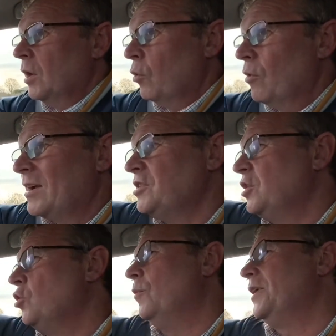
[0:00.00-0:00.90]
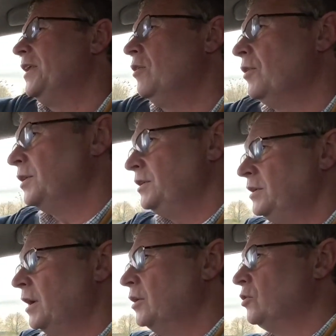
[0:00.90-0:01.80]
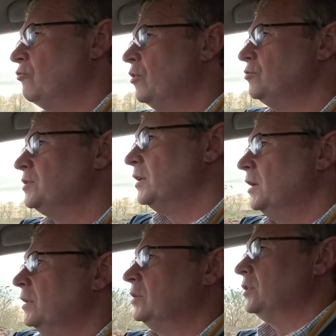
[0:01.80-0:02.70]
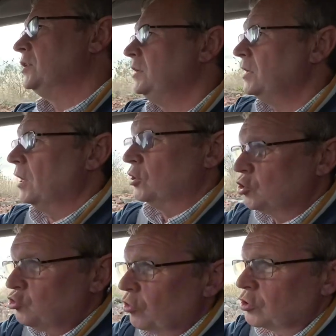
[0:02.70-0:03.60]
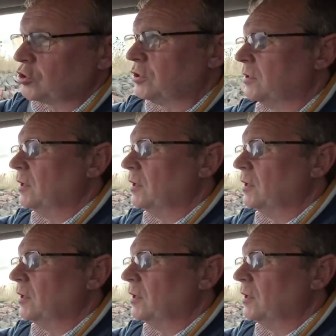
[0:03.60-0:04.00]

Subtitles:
We're actually coming in on the route that the trucks